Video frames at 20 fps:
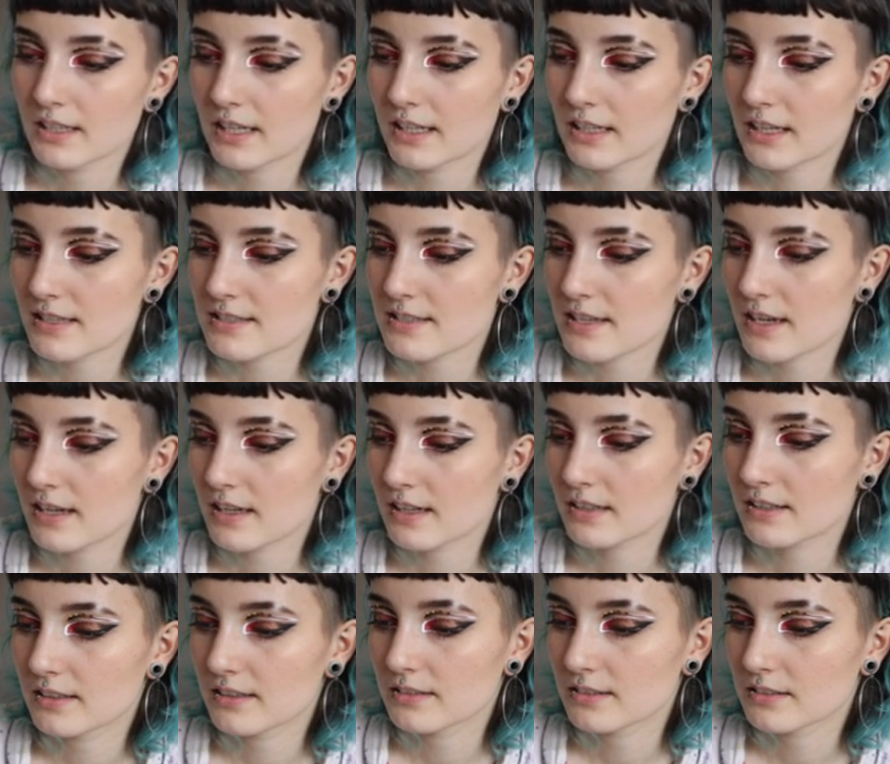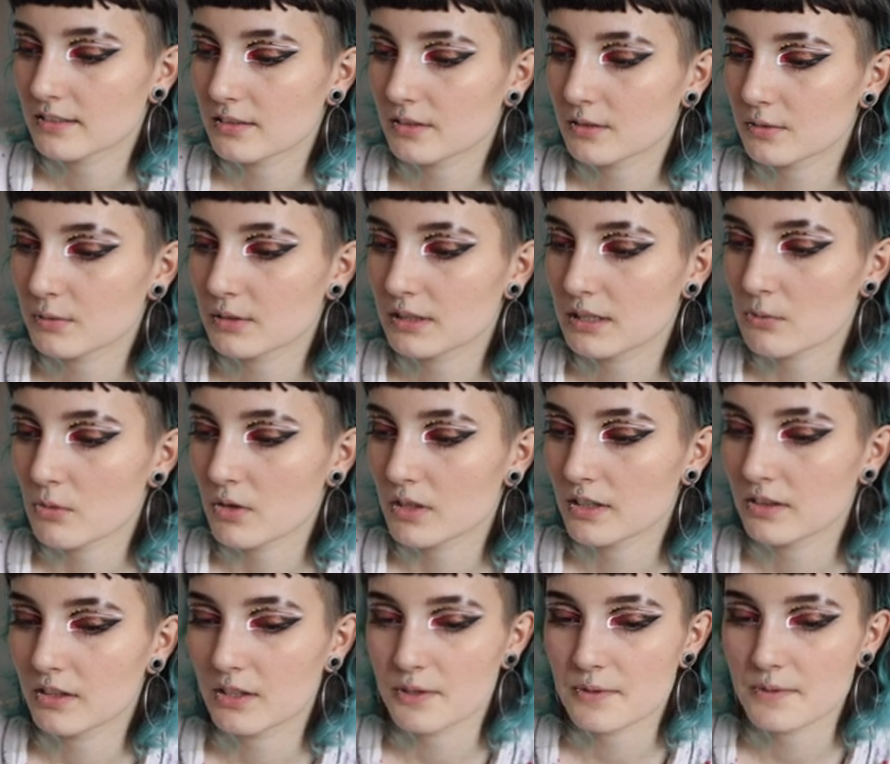I guess I really
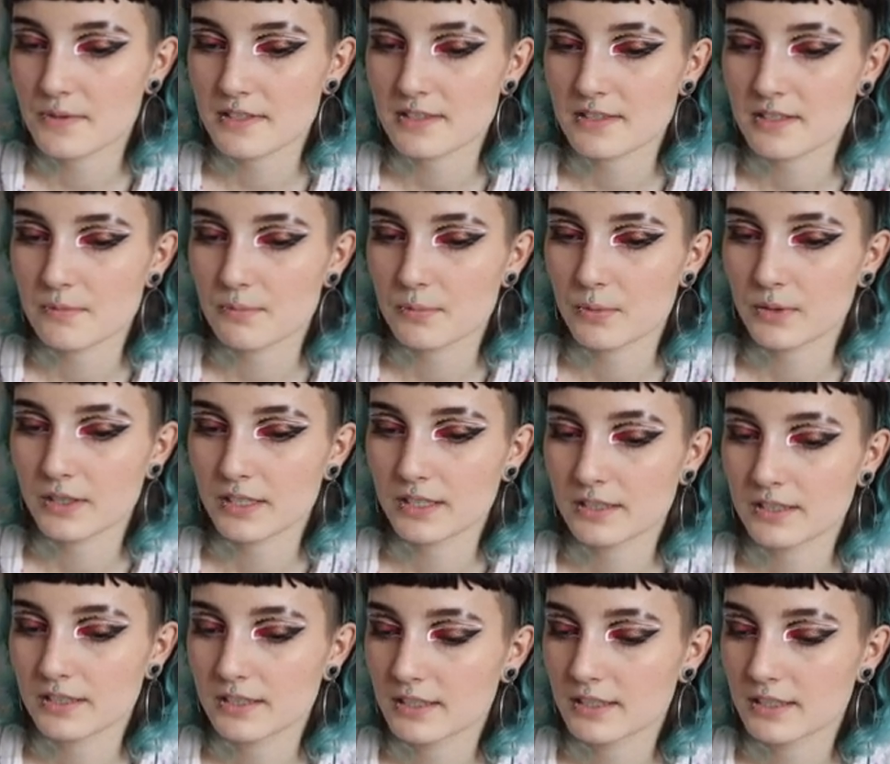wanted those at some point.